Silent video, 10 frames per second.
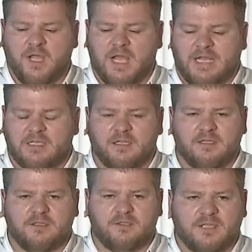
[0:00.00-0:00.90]
And
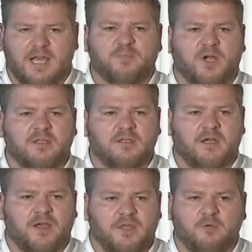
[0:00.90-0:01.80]
that part,
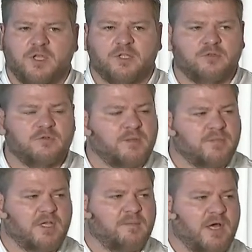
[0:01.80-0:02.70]
I think we can do
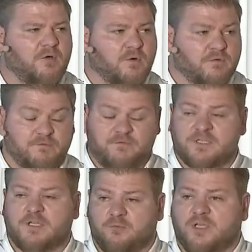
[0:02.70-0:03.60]
something about, or
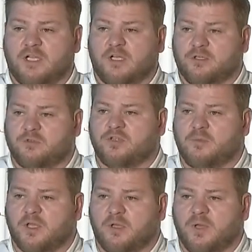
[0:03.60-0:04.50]
physical retail can do
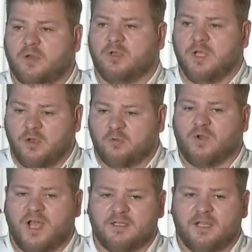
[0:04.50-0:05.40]
something about
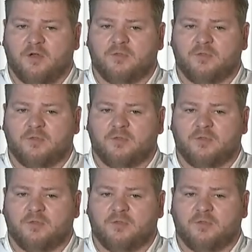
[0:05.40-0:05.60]
right now.